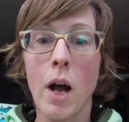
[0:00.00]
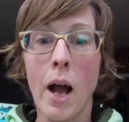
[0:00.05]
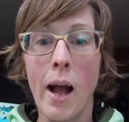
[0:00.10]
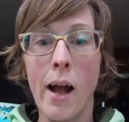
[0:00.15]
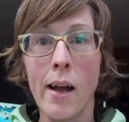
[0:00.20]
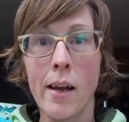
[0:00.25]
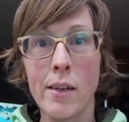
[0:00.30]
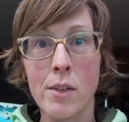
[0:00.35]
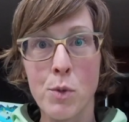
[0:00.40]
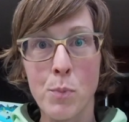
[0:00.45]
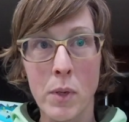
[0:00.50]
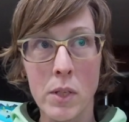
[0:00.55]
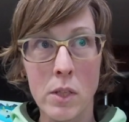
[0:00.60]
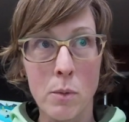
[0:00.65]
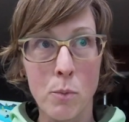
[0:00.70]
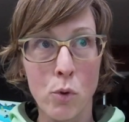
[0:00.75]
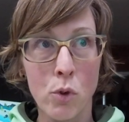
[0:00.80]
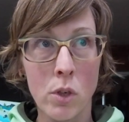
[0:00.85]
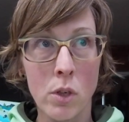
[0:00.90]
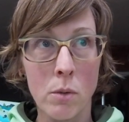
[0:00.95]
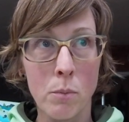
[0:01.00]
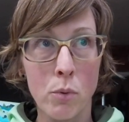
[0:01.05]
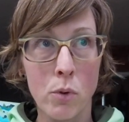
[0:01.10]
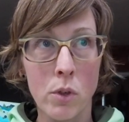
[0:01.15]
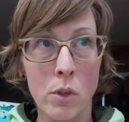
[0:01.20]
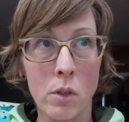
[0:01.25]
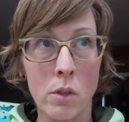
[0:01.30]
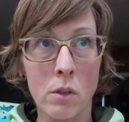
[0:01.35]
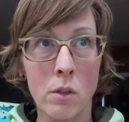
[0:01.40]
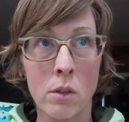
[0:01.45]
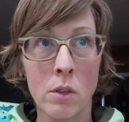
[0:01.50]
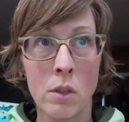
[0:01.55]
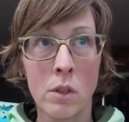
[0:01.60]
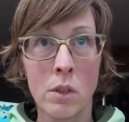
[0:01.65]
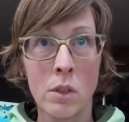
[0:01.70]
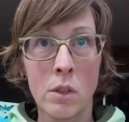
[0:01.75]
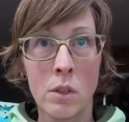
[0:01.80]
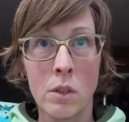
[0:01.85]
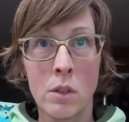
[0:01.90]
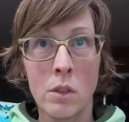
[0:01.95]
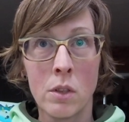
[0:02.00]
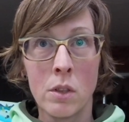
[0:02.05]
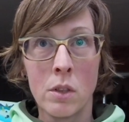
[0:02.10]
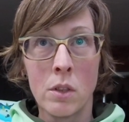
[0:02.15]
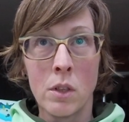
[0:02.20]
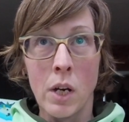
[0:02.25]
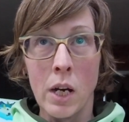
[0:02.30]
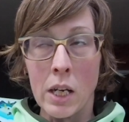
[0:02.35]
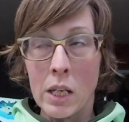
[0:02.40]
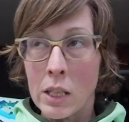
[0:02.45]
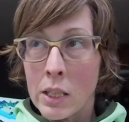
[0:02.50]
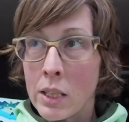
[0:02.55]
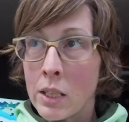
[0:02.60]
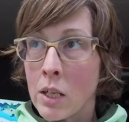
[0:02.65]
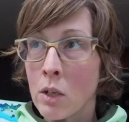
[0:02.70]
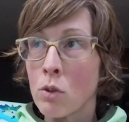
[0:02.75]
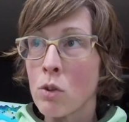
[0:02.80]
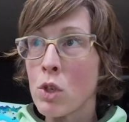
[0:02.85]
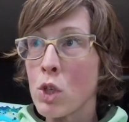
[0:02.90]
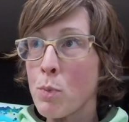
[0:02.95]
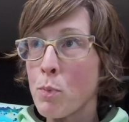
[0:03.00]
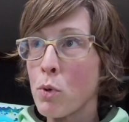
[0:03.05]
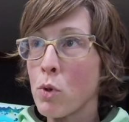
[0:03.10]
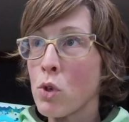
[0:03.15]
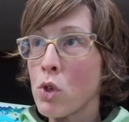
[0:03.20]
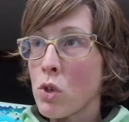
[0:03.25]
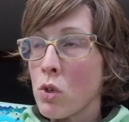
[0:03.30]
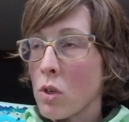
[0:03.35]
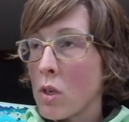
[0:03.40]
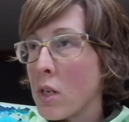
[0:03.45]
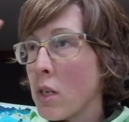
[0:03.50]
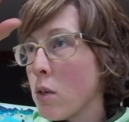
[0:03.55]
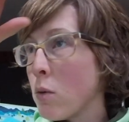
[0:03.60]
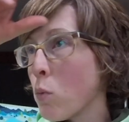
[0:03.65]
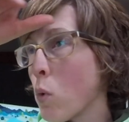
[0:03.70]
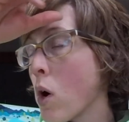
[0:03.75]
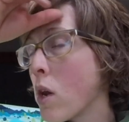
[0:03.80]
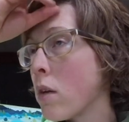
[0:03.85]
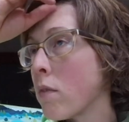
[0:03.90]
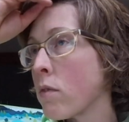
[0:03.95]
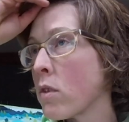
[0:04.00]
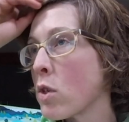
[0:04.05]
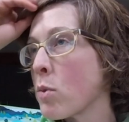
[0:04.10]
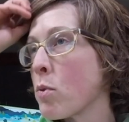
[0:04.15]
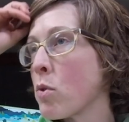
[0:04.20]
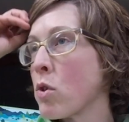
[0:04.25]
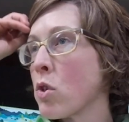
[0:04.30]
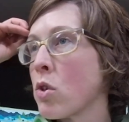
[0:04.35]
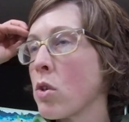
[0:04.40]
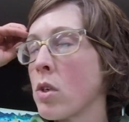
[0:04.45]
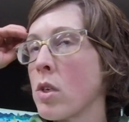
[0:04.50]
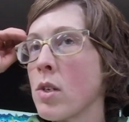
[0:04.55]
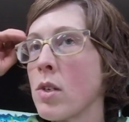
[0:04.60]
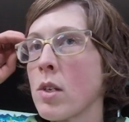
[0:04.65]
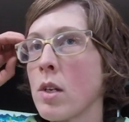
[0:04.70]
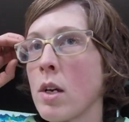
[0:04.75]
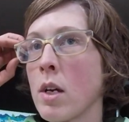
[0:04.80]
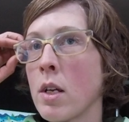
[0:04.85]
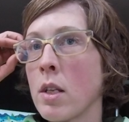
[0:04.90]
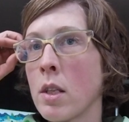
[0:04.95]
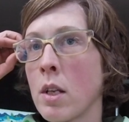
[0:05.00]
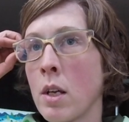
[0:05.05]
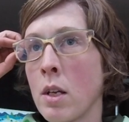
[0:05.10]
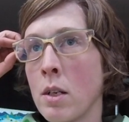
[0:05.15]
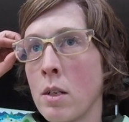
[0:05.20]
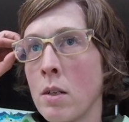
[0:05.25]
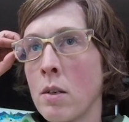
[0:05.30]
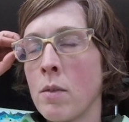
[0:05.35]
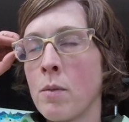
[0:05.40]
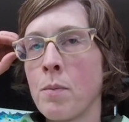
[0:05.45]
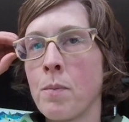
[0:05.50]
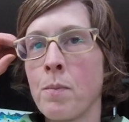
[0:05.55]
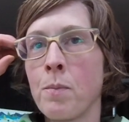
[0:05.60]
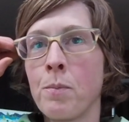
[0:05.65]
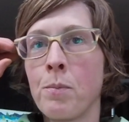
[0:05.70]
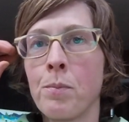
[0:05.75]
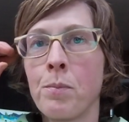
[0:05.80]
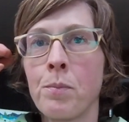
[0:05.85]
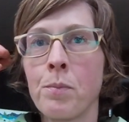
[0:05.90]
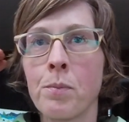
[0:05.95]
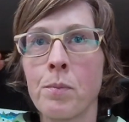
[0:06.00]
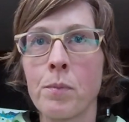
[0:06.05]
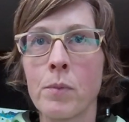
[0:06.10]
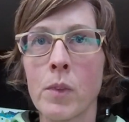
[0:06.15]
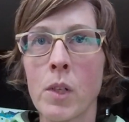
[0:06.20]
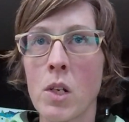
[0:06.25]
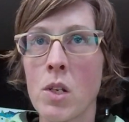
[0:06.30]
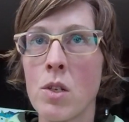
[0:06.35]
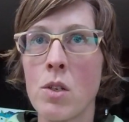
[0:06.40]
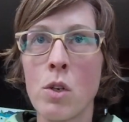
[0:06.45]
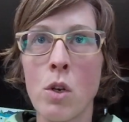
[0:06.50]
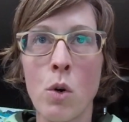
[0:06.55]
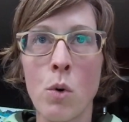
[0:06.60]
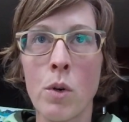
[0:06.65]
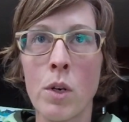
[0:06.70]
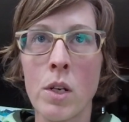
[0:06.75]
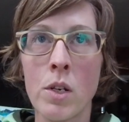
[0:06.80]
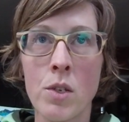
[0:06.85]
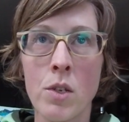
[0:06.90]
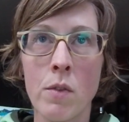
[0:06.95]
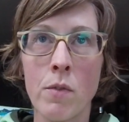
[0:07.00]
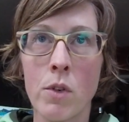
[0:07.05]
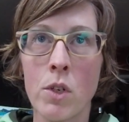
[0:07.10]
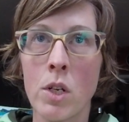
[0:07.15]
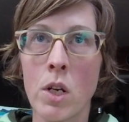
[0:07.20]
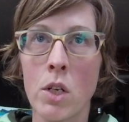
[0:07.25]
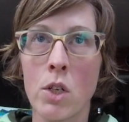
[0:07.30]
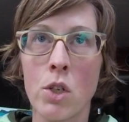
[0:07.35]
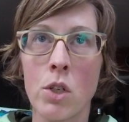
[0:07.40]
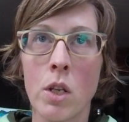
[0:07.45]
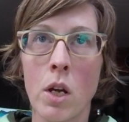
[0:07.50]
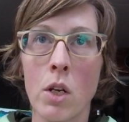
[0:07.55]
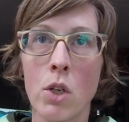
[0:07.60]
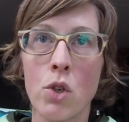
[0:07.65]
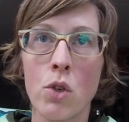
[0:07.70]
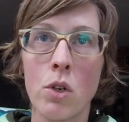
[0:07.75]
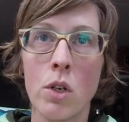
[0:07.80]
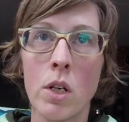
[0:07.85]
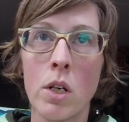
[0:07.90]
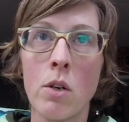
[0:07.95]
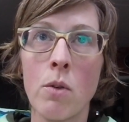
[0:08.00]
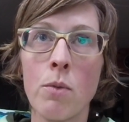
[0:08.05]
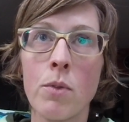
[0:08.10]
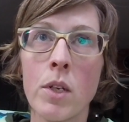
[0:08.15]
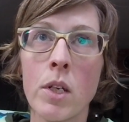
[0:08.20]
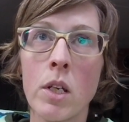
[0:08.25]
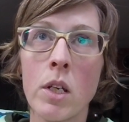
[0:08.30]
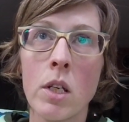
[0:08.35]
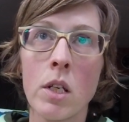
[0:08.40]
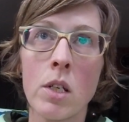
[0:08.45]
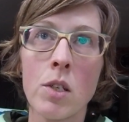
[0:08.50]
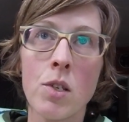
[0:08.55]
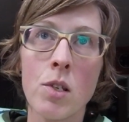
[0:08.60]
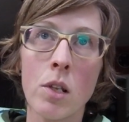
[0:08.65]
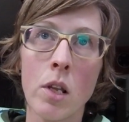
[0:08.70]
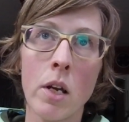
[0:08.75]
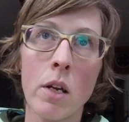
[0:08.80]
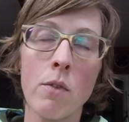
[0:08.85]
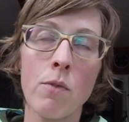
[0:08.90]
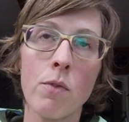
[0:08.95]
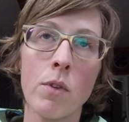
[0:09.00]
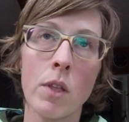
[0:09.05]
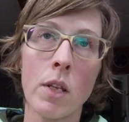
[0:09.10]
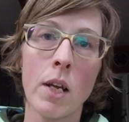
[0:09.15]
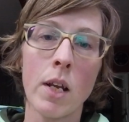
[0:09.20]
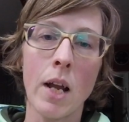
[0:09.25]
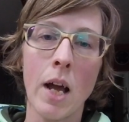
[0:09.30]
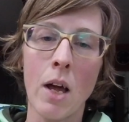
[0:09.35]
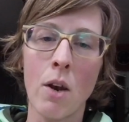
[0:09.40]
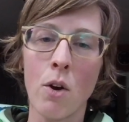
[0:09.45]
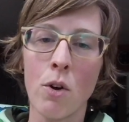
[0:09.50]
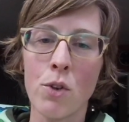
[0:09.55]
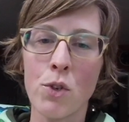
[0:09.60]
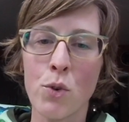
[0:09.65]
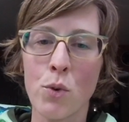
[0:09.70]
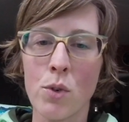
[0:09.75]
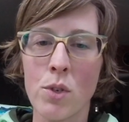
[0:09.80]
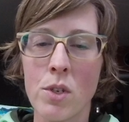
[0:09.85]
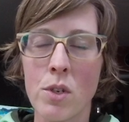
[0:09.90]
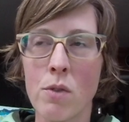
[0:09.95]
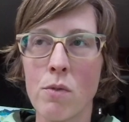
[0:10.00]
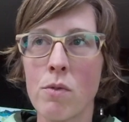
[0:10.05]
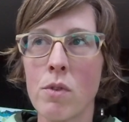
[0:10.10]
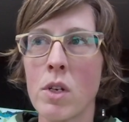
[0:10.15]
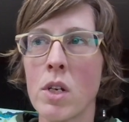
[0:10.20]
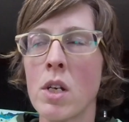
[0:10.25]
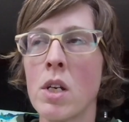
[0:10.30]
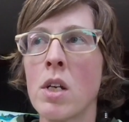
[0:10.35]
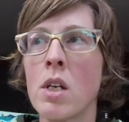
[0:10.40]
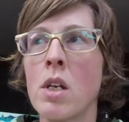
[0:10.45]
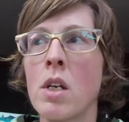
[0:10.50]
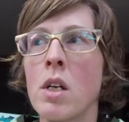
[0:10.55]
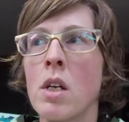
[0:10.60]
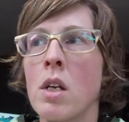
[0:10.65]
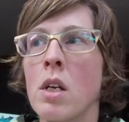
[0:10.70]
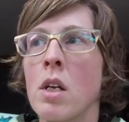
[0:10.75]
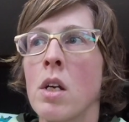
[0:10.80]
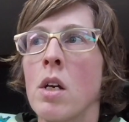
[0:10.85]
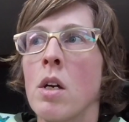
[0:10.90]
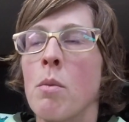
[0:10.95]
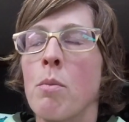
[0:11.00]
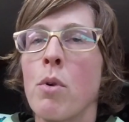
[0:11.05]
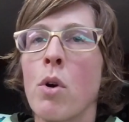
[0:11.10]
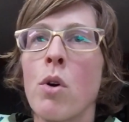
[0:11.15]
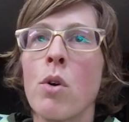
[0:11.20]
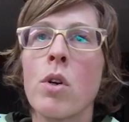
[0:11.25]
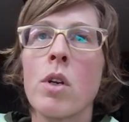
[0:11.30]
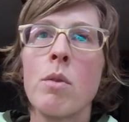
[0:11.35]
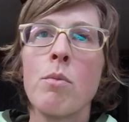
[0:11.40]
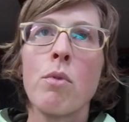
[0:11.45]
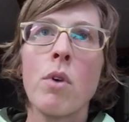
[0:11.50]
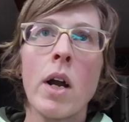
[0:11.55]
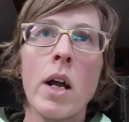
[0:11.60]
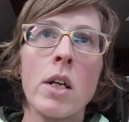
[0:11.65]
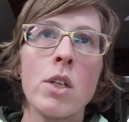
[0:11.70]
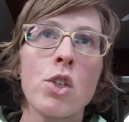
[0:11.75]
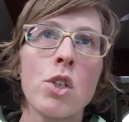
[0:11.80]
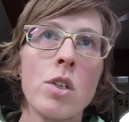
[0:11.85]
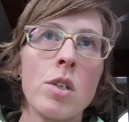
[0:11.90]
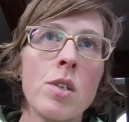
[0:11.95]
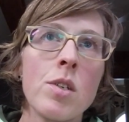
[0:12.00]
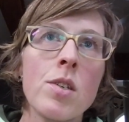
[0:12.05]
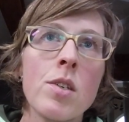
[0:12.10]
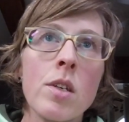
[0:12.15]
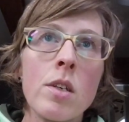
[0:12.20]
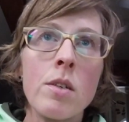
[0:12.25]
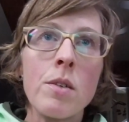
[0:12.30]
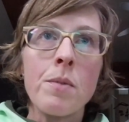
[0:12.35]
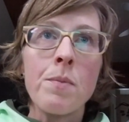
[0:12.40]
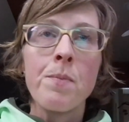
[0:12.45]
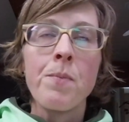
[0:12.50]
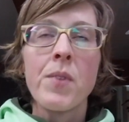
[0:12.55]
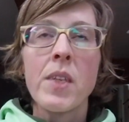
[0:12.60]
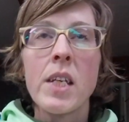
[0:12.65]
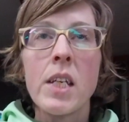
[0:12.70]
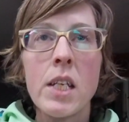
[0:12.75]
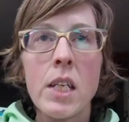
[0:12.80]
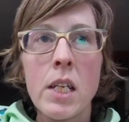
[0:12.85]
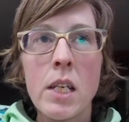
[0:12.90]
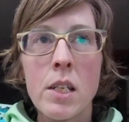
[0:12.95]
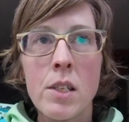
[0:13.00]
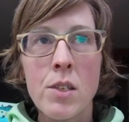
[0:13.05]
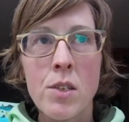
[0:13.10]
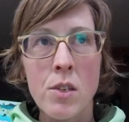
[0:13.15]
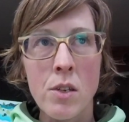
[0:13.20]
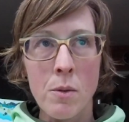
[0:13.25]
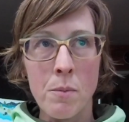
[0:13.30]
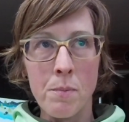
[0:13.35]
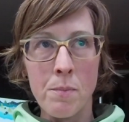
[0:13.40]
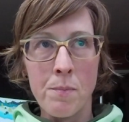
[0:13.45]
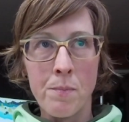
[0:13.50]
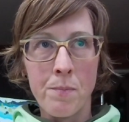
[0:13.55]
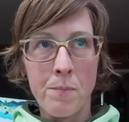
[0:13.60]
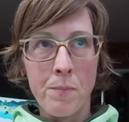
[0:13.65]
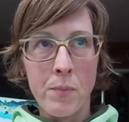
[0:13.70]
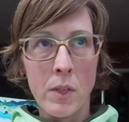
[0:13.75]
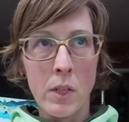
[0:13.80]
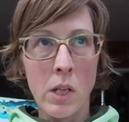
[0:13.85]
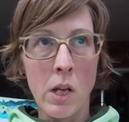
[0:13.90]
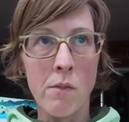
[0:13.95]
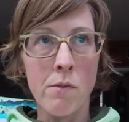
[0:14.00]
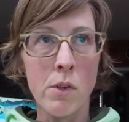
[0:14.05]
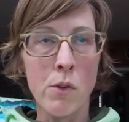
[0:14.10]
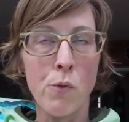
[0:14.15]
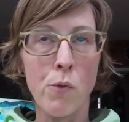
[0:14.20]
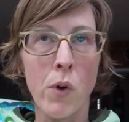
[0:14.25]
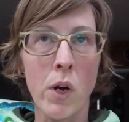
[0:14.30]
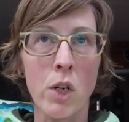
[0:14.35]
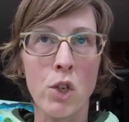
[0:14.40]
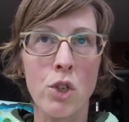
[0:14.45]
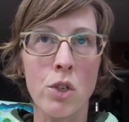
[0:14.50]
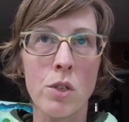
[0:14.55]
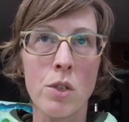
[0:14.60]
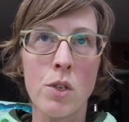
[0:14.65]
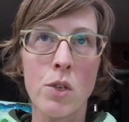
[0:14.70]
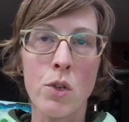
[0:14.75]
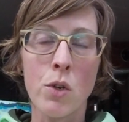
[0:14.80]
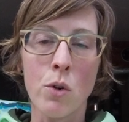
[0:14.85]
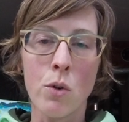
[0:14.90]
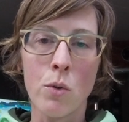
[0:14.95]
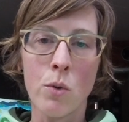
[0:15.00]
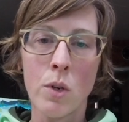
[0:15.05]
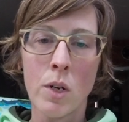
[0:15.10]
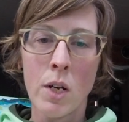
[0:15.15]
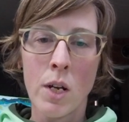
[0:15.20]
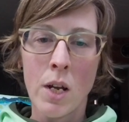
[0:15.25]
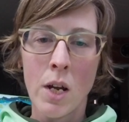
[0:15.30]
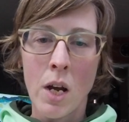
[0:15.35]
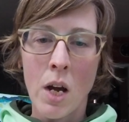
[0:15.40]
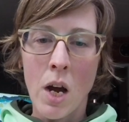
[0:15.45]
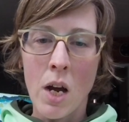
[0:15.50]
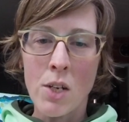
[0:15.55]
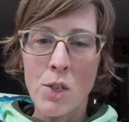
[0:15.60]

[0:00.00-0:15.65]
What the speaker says: I spent the morning I cleaned out the spruce tree, one of the spruce trees, and then no one has ever touched that tree, I don't think, in its life, and it had all sorts of broken branches, and it needed some love and affection. So I